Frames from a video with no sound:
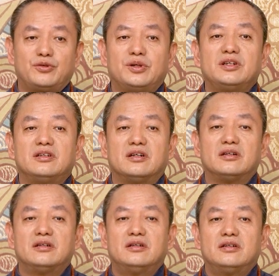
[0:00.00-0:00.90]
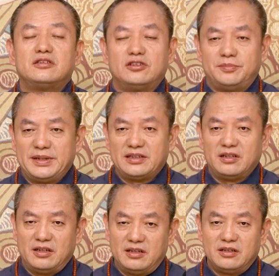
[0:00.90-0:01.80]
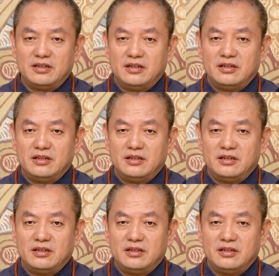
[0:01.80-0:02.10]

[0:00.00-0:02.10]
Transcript: Hence the difference in fate.